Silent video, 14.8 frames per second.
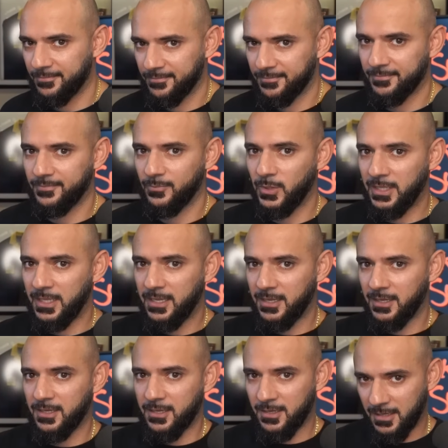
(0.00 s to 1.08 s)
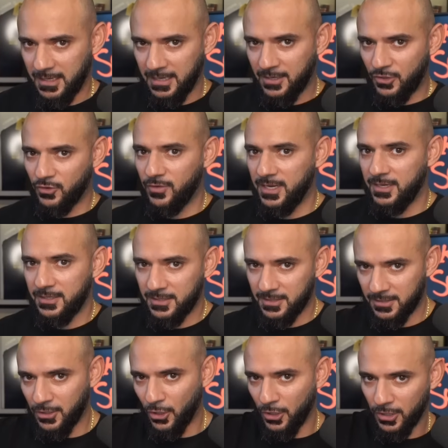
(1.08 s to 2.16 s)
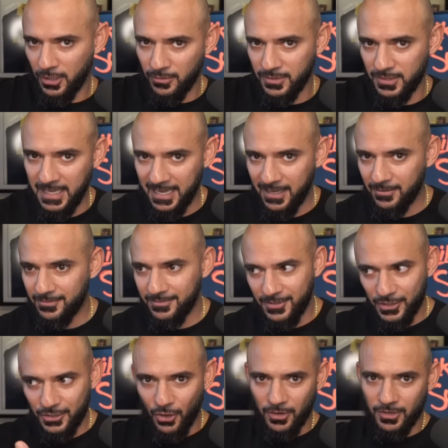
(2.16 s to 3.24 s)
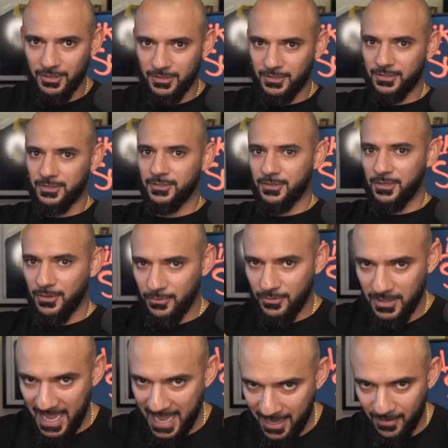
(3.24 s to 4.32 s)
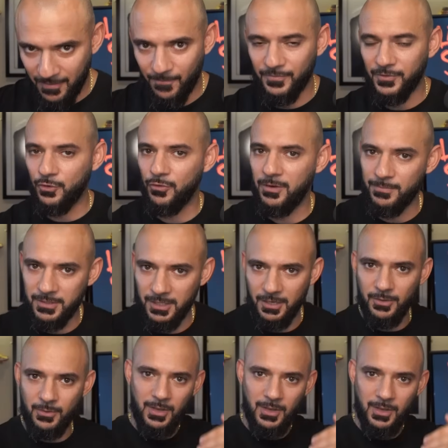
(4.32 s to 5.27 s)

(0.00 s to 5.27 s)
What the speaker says: When they increase, dollar goes down, stocks go down, crypto